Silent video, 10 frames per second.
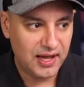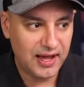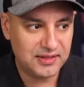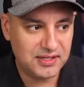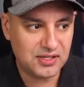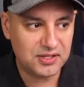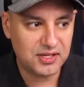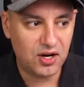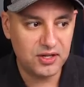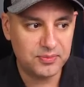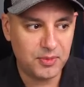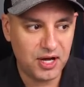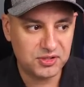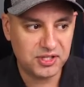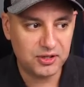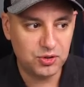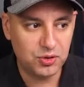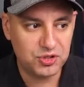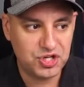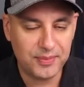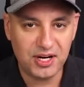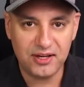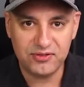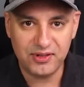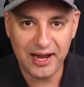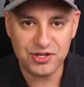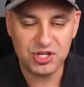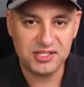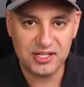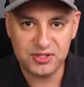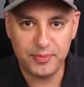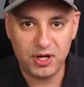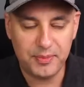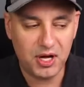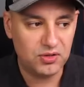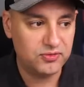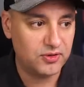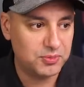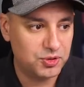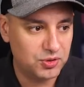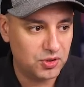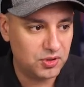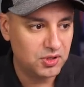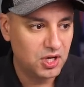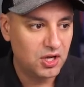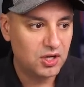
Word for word: And these are the other models like Google Gemini Flash is the small model from Google.